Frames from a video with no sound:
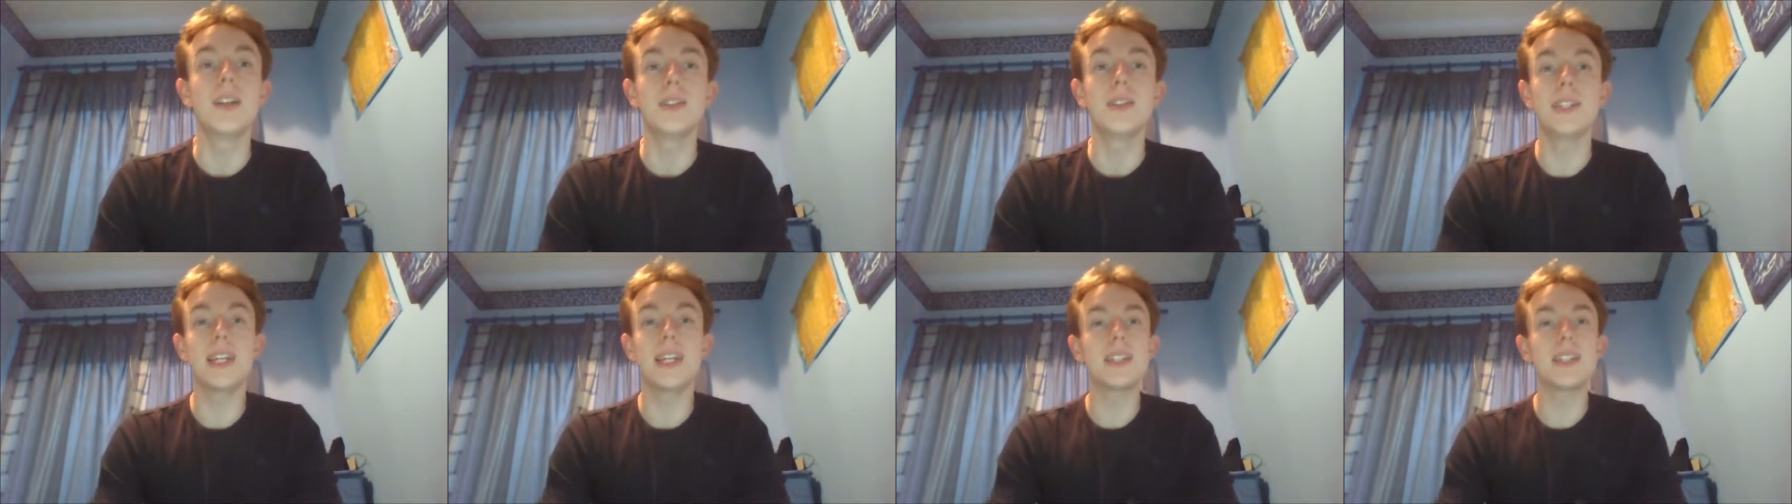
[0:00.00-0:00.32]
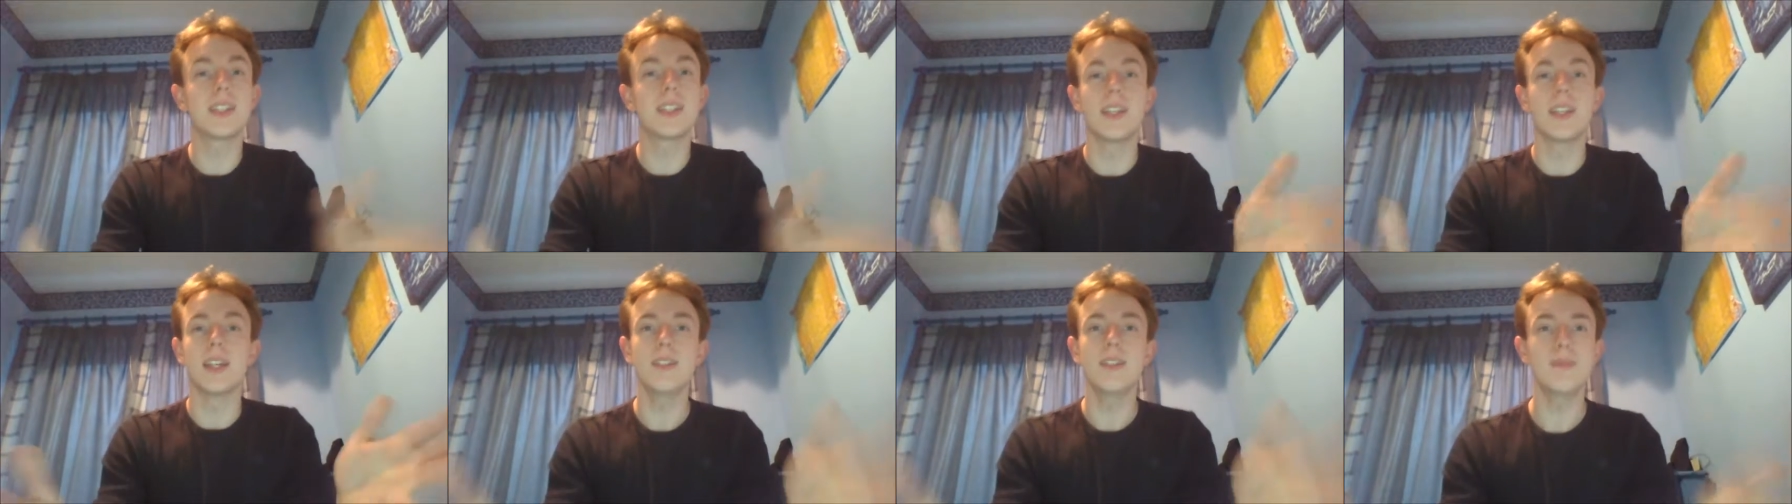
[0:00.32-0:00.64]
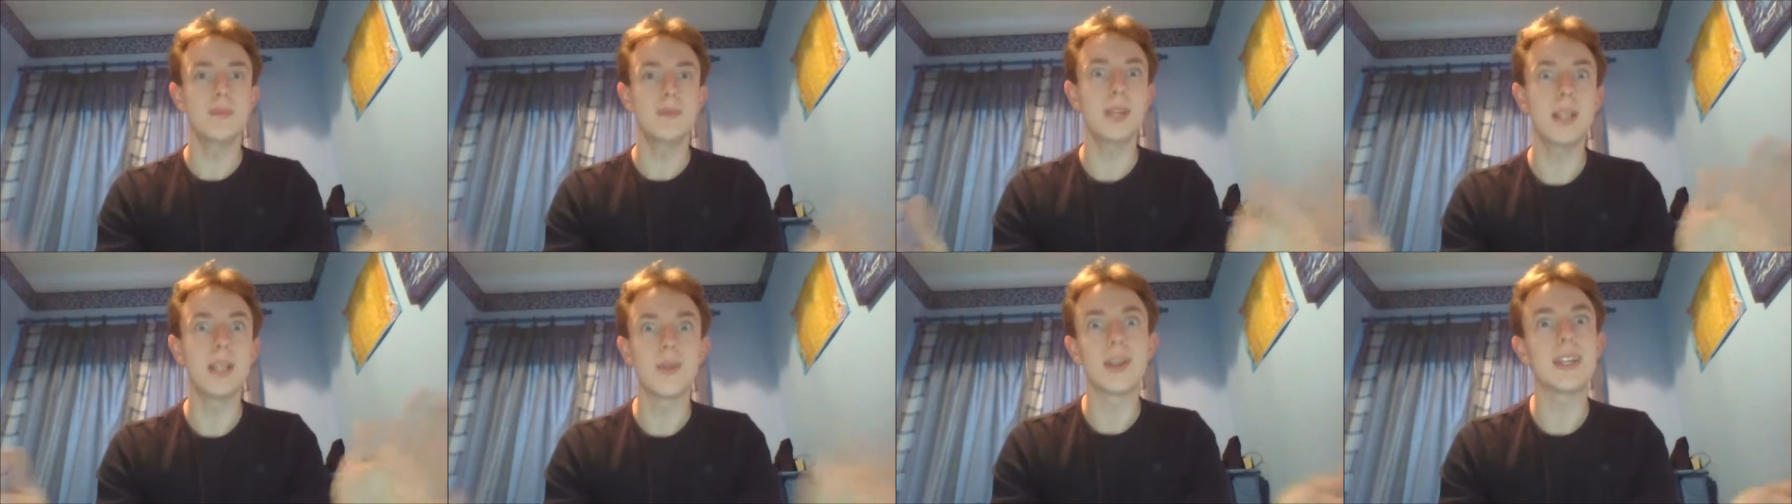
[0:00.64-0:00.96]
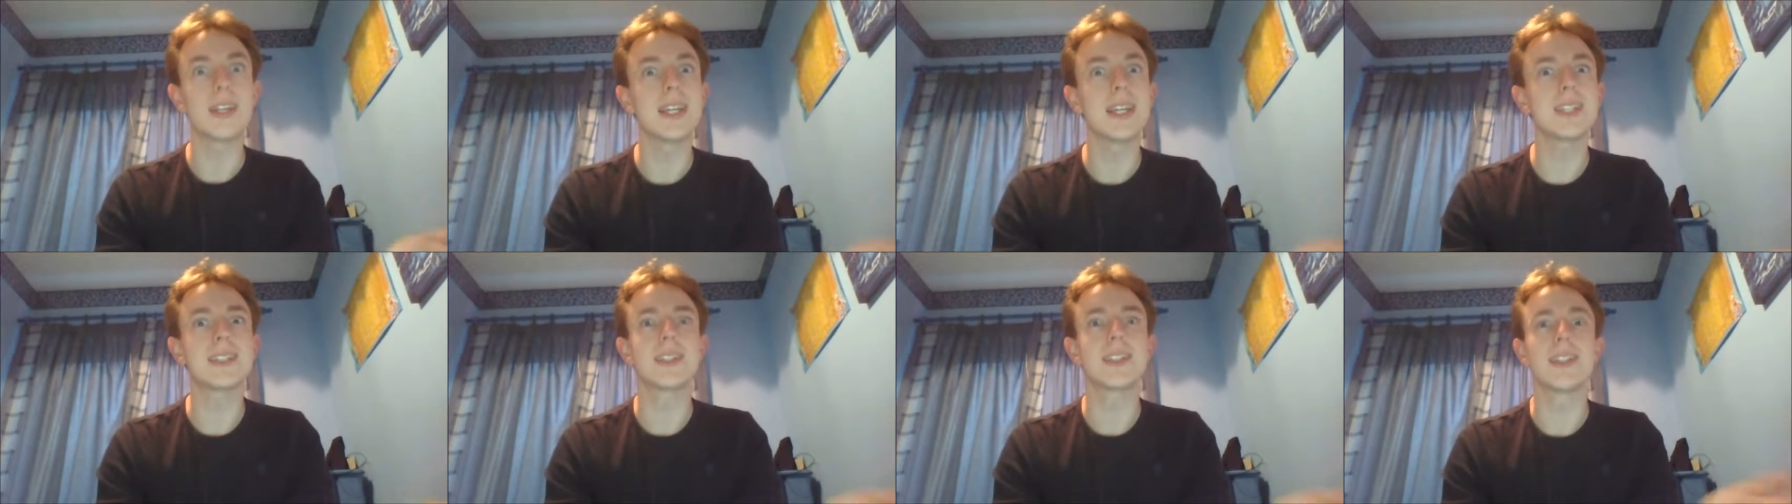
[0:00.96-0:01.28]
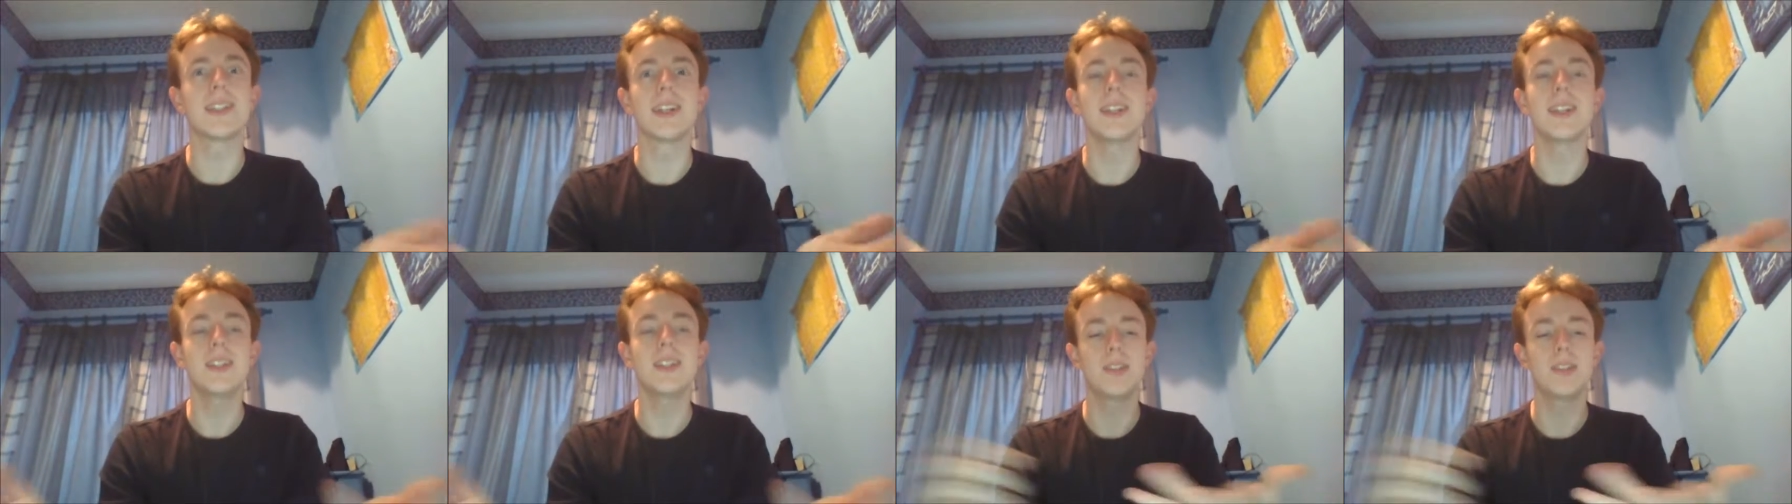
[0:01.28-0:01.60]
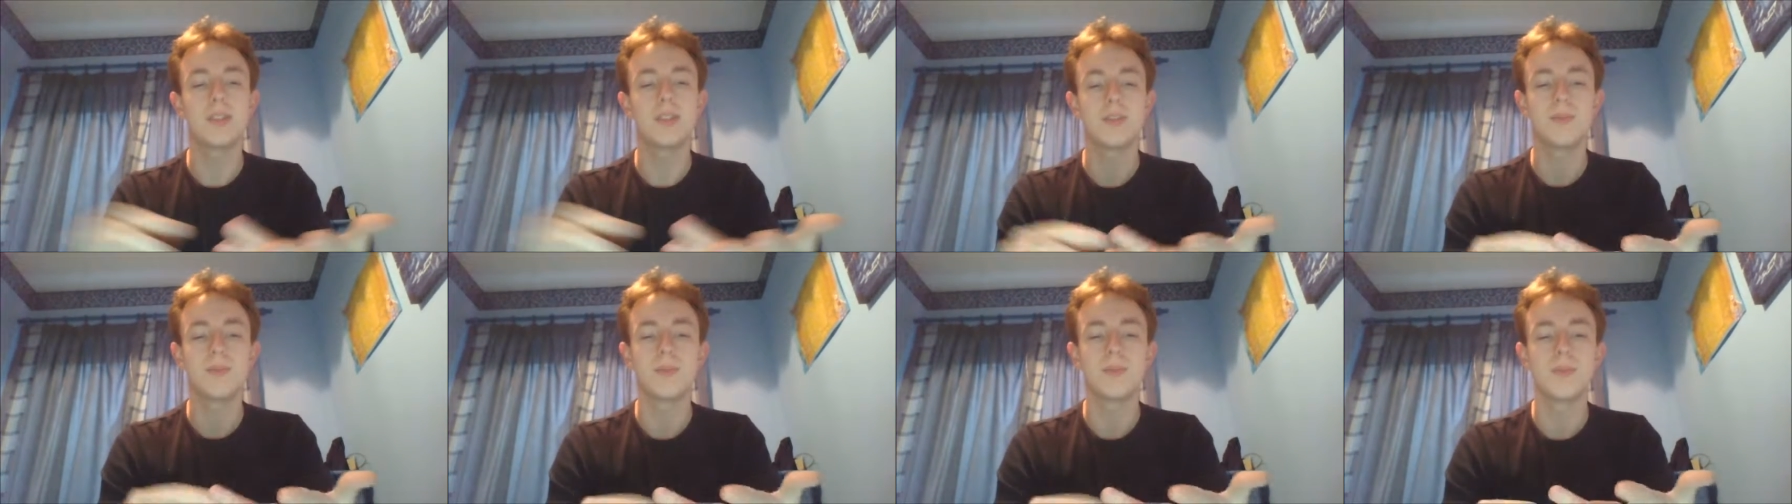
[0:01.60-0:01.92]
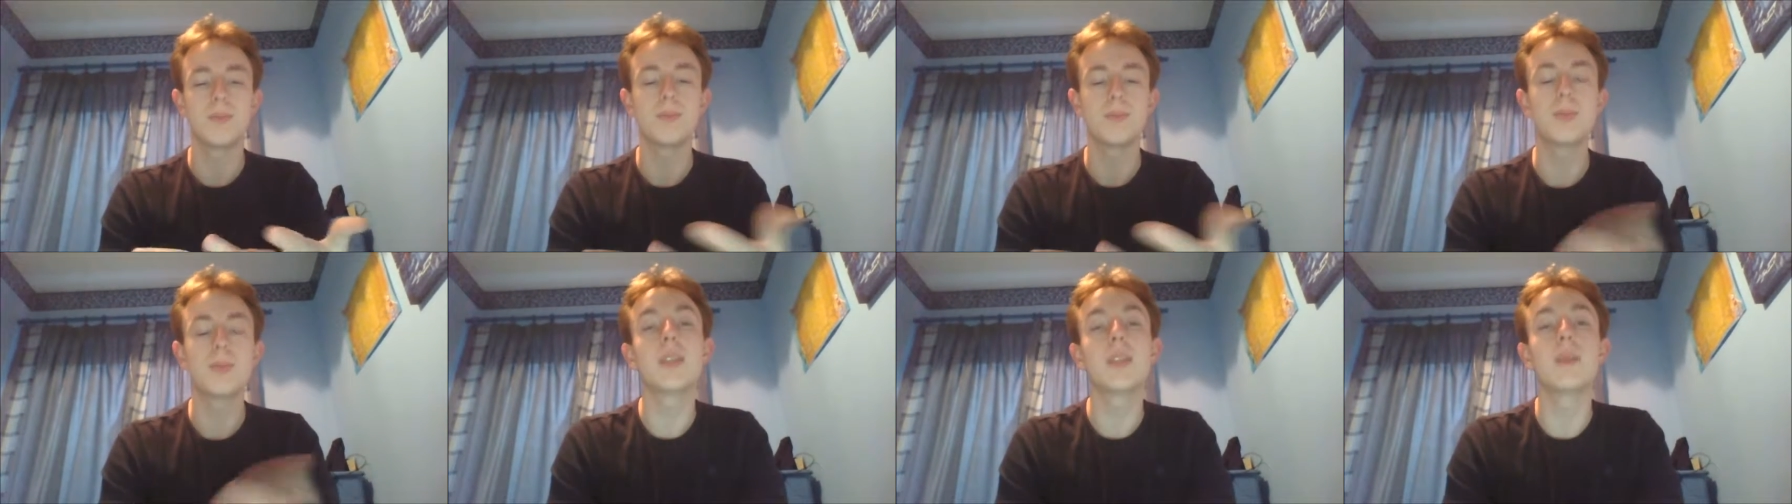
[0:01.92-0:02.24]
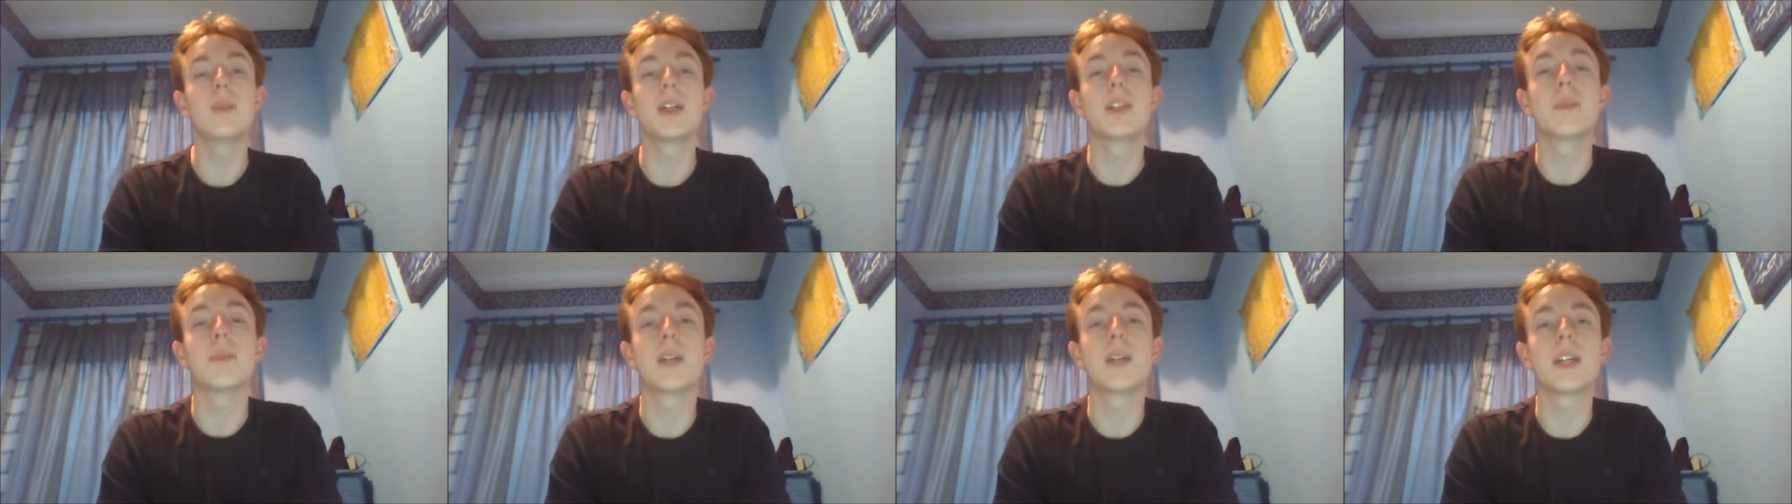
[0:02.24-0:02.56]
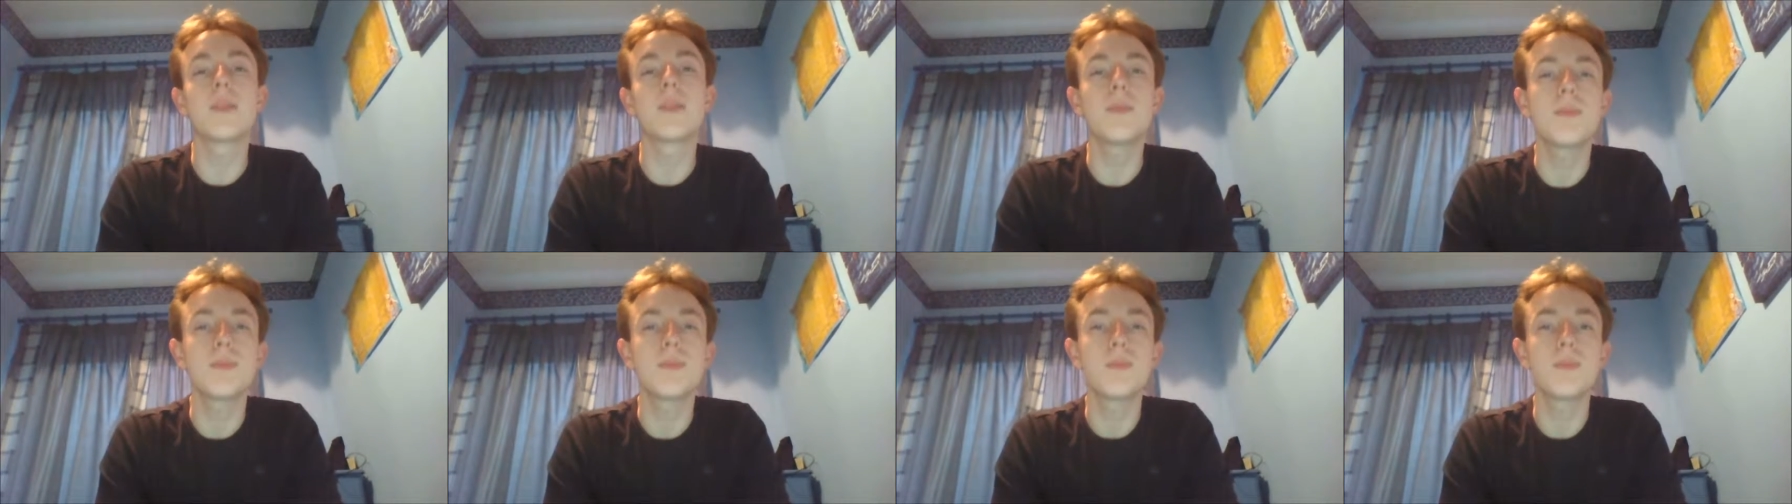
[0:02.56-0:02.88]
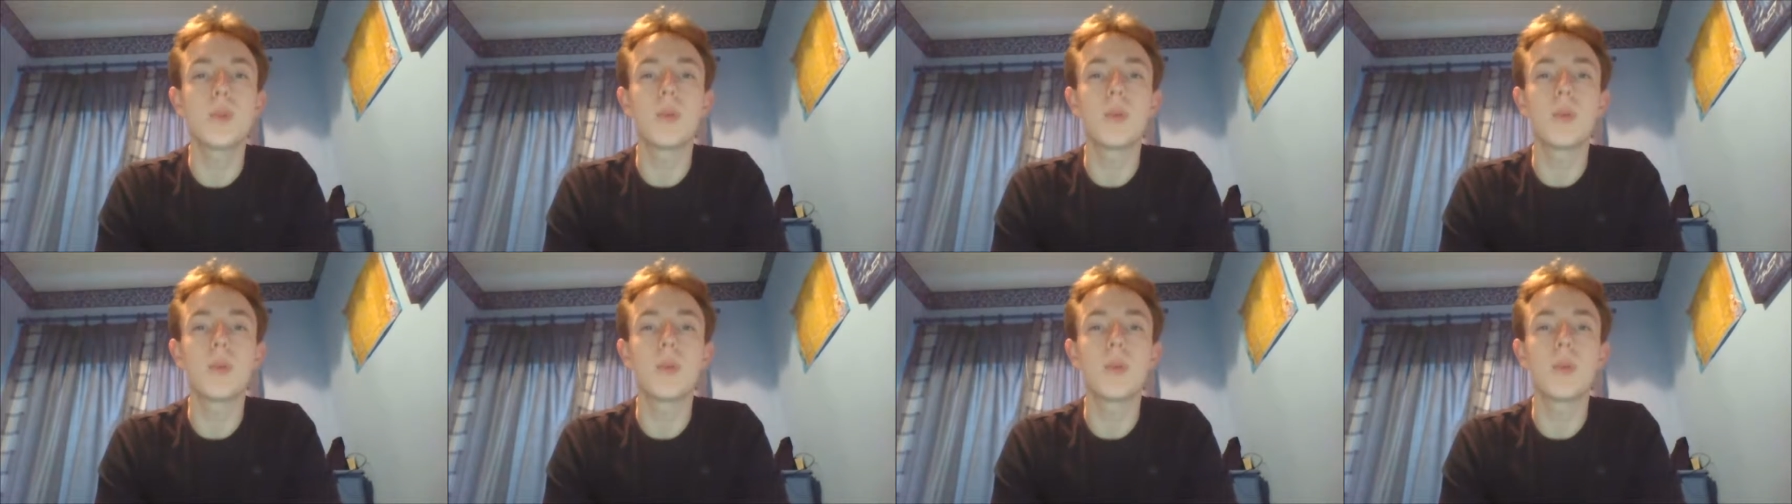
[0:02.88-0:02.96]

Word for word: Yesterday, anyway, yesterday, me and a mate of mine,